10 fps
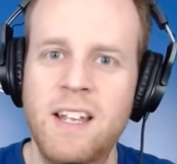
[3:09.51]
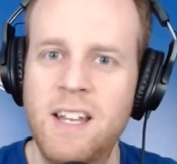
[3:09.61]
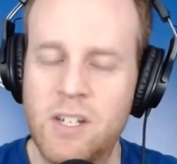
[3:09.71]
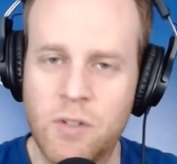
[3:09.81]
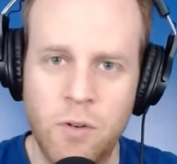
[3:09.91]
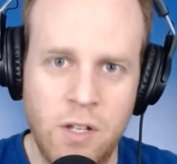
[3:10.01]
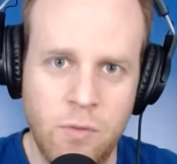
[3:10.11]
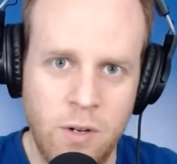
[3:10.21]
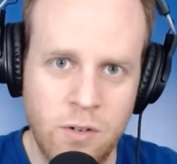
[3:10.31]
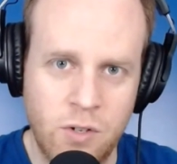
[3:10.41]
He's
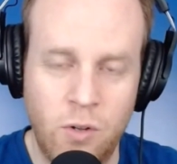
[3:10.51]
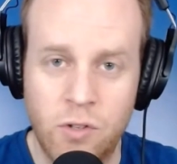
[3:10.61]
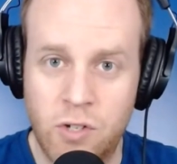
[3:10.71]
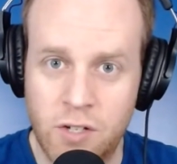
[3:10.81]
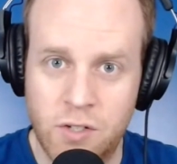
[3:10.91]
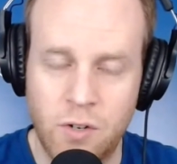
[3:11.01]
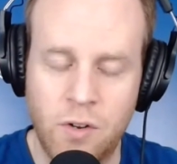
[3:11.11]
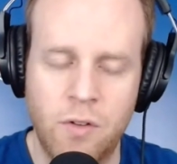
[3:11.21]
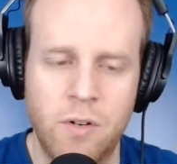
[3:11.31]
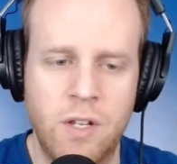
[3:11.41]
33 years old, just turned
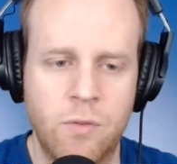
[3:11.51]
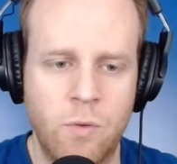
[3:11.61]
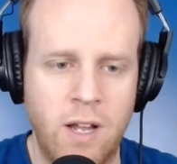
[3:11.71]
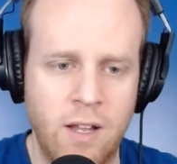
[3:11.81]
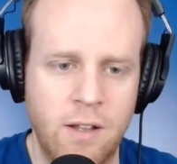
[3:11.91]
33. I'm